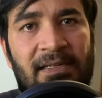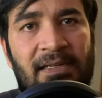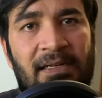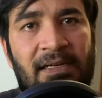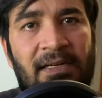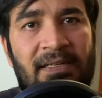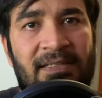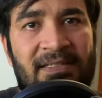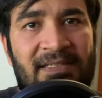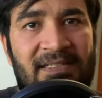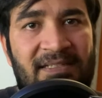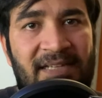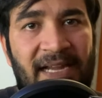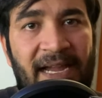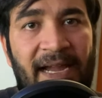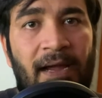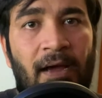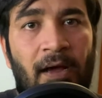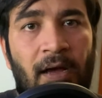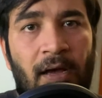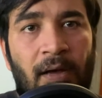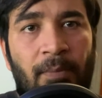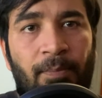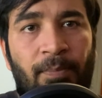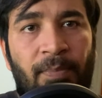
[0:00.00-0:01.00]
stay
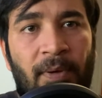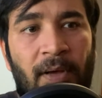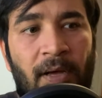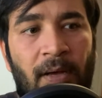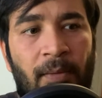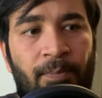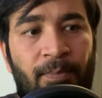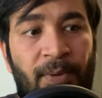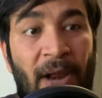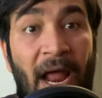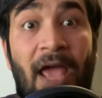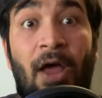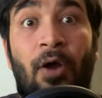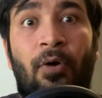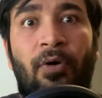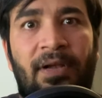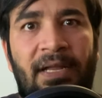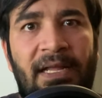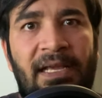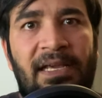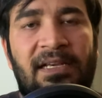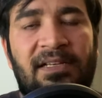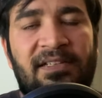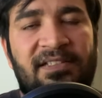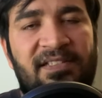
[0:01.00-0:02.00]

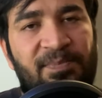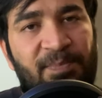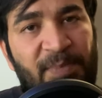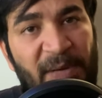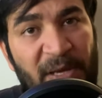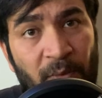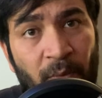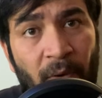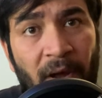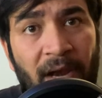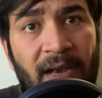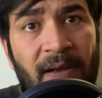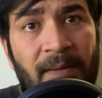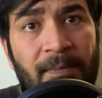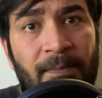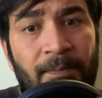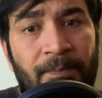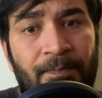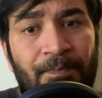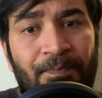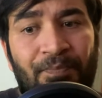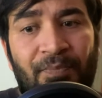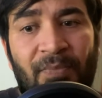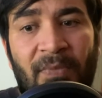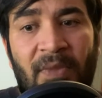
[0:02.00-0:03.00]
priority is P1,
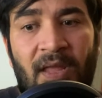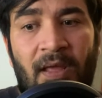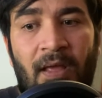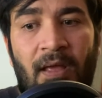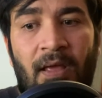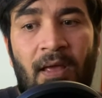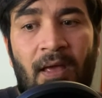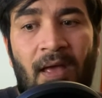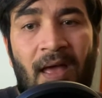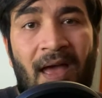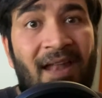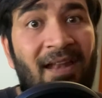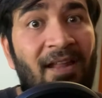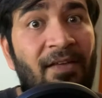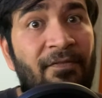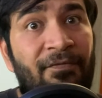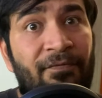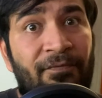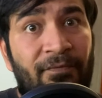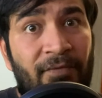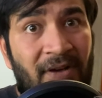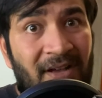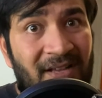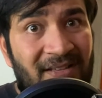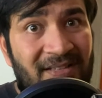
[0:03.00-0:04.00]
and
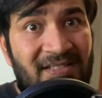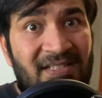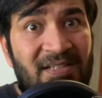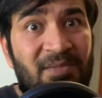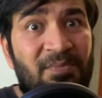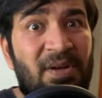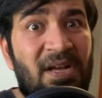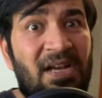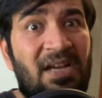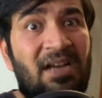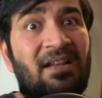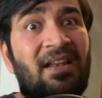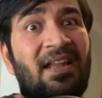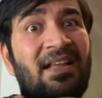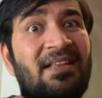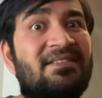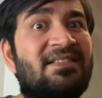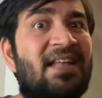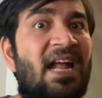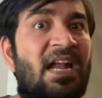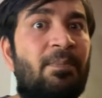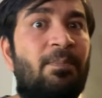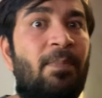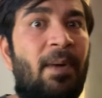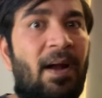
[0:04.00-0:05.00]
if customer clicks
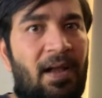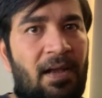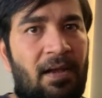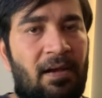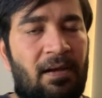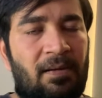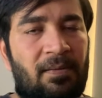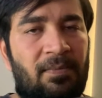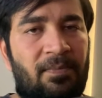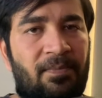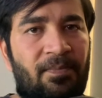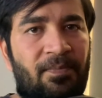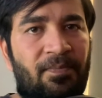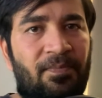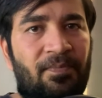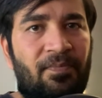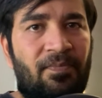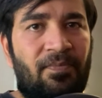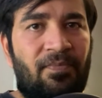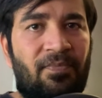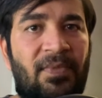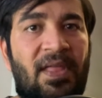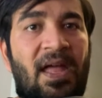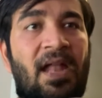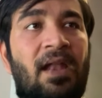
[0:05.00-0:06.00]
that button,
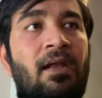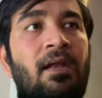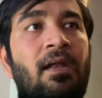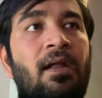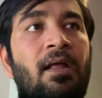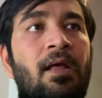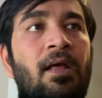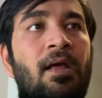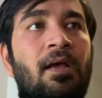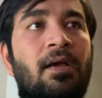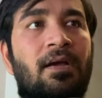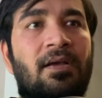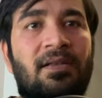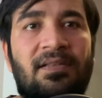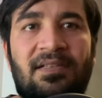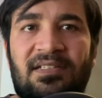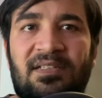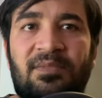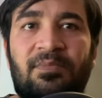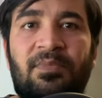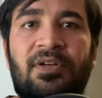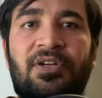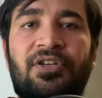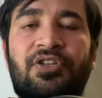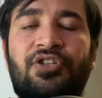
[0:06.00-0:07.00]
then
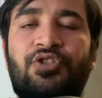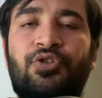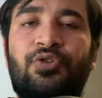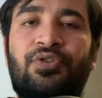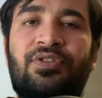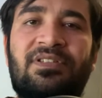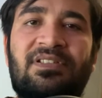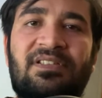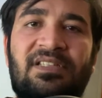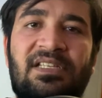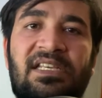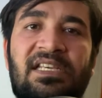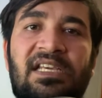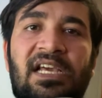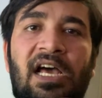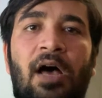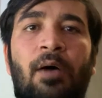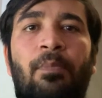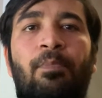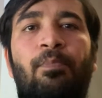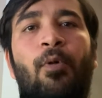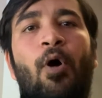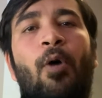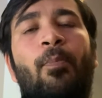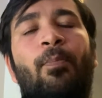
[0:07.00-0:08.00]
customer should see a
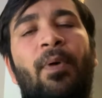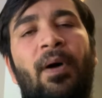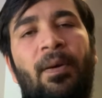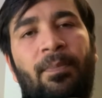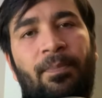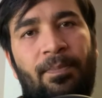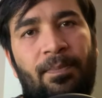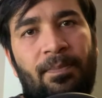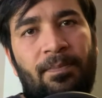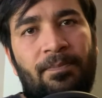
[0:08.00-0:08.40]
pop-up.